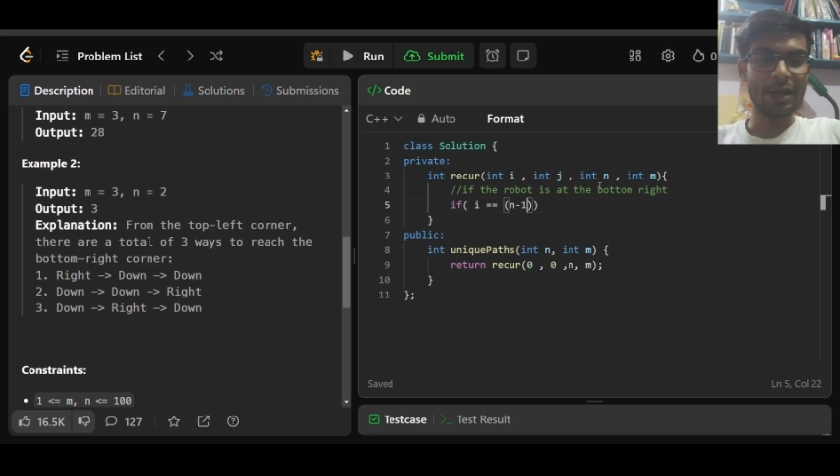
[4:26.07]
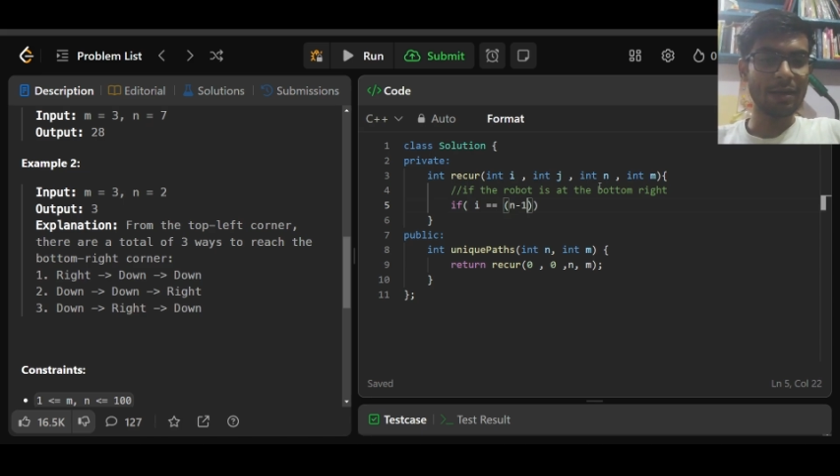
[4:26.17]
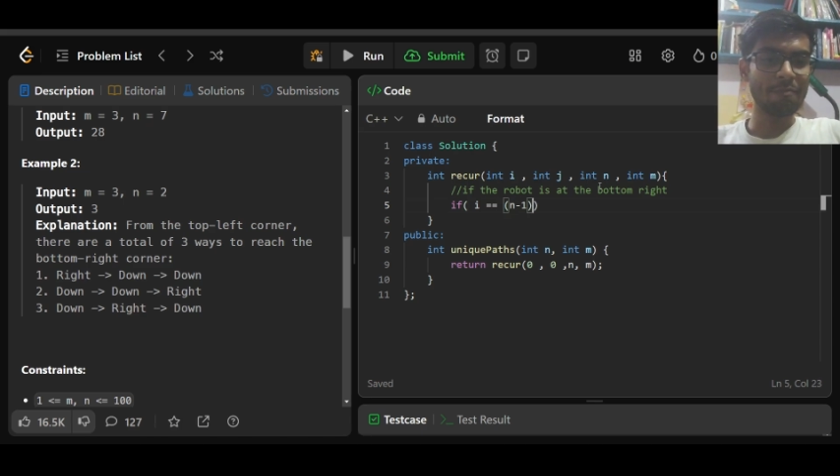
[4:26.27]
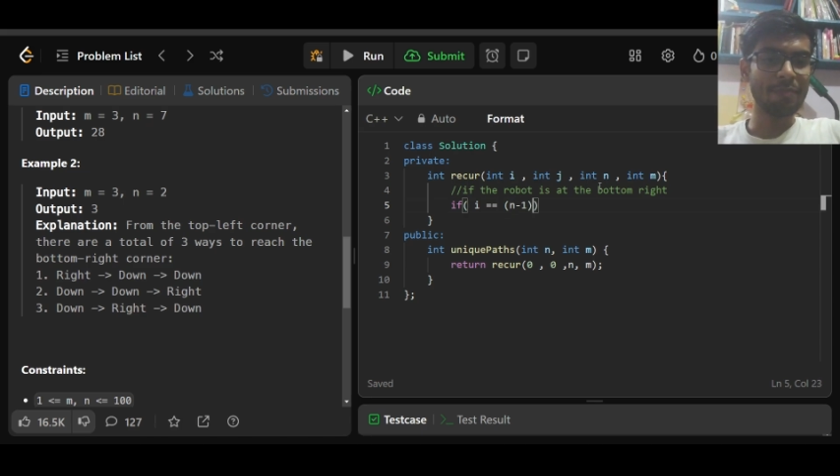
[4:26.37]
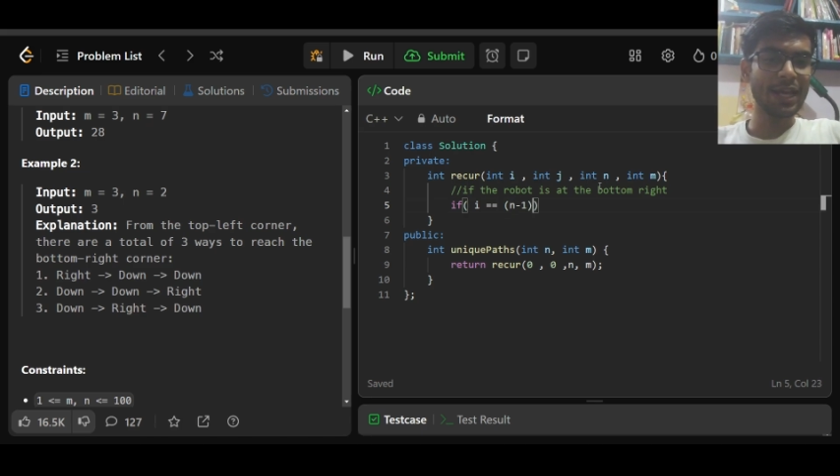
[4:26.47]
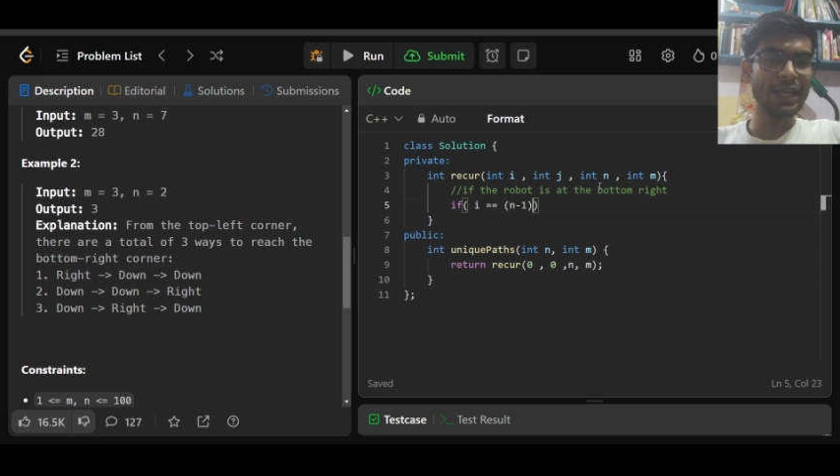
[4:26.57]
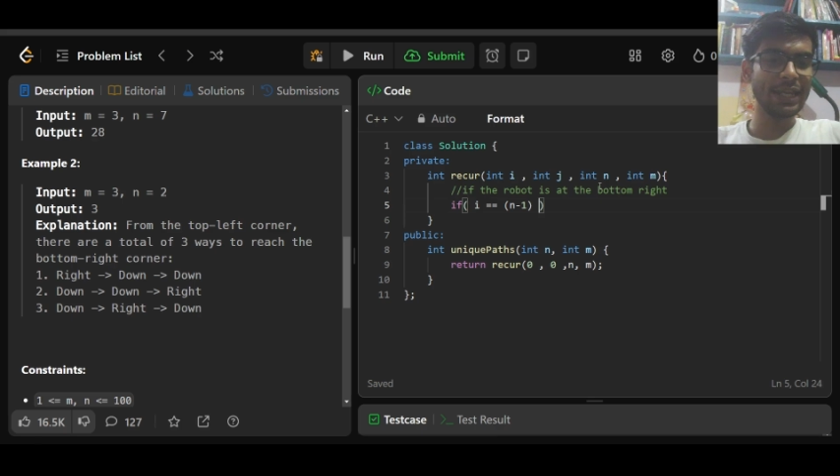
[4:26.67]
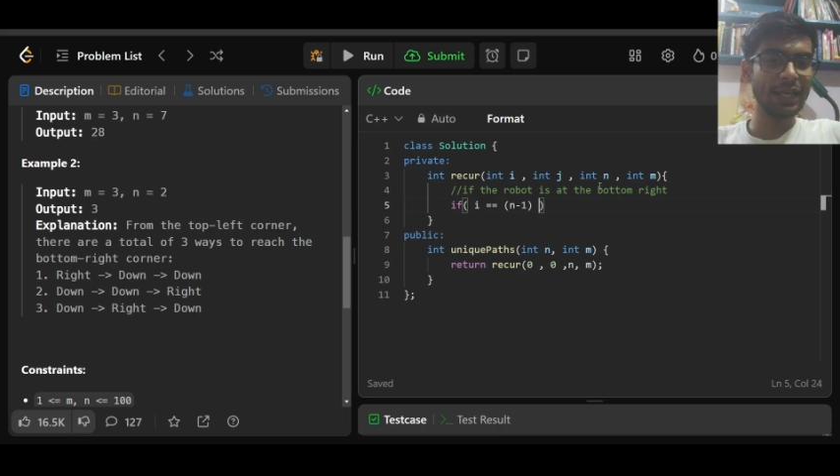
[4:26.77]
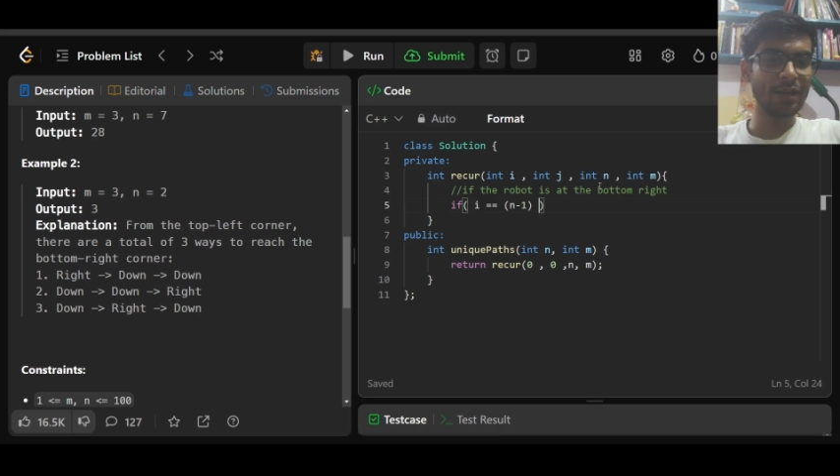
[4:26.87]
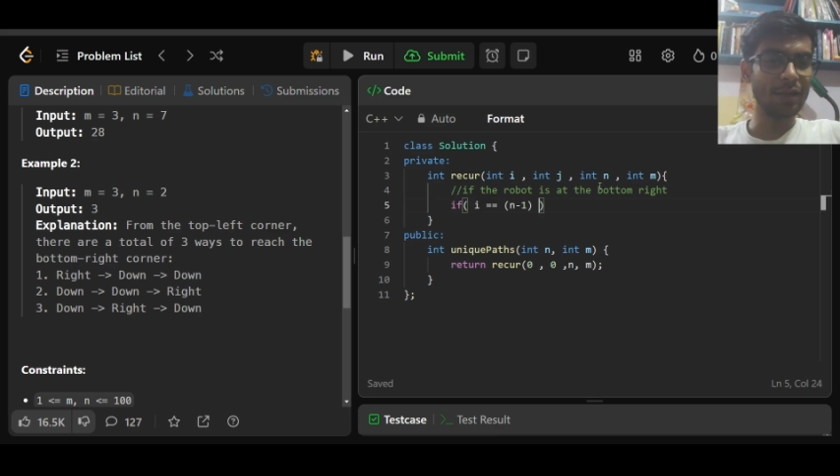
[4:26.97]
my
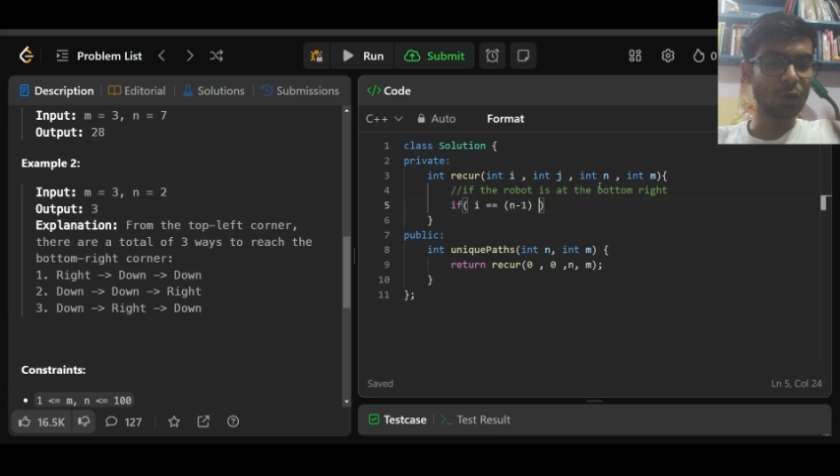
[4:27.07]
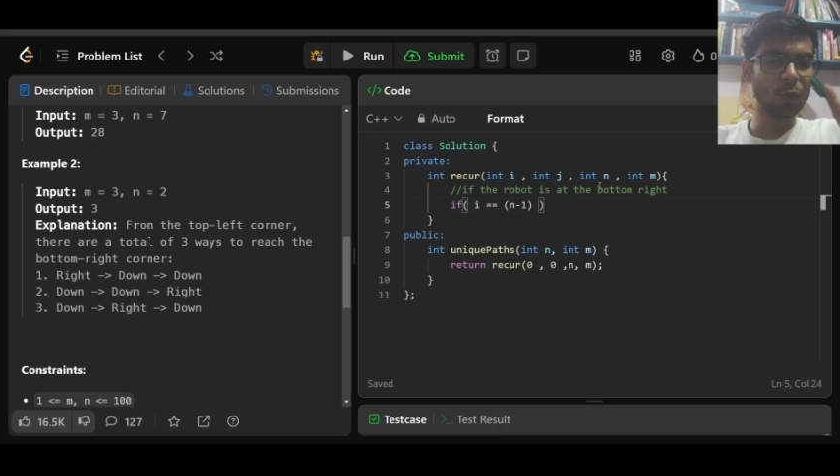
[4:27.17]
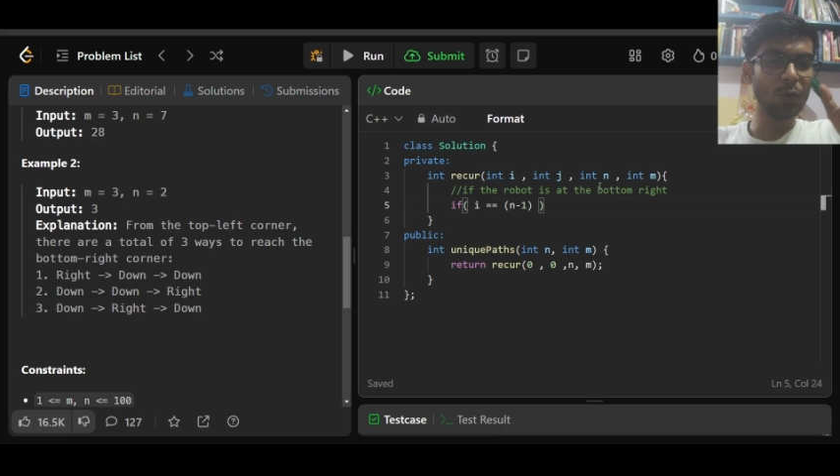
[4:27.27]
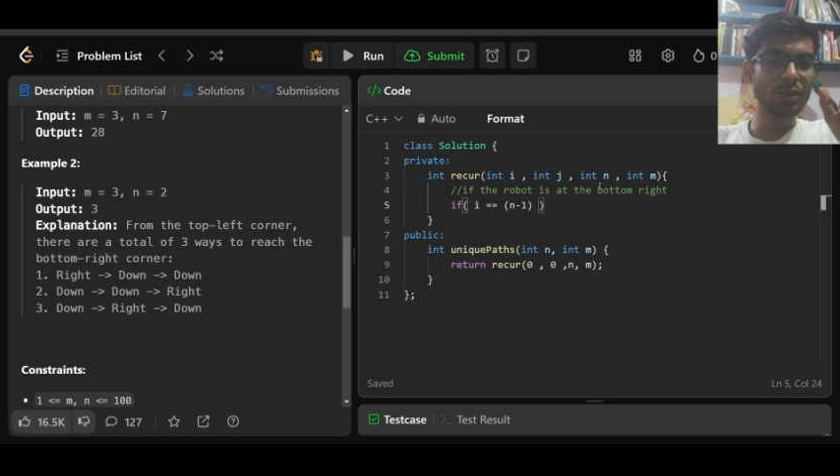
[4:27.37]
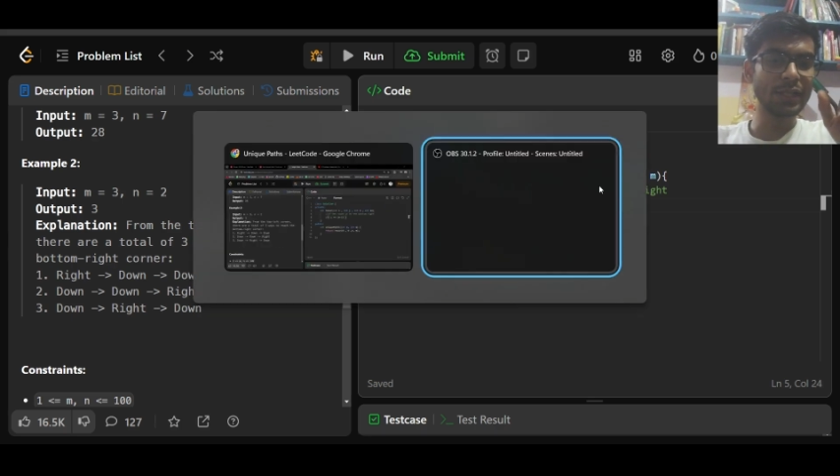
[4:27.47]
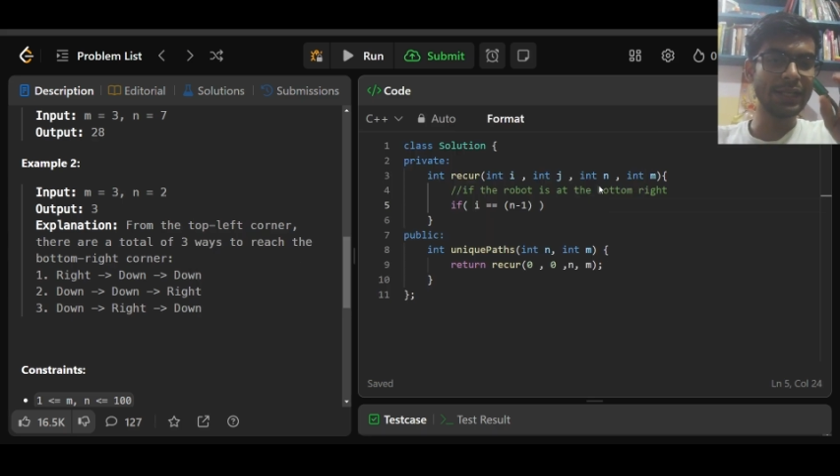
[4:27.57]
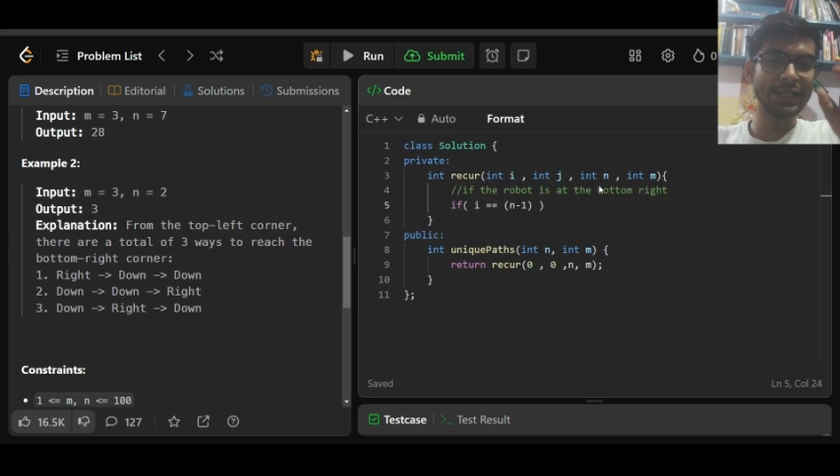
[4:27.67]
robot's index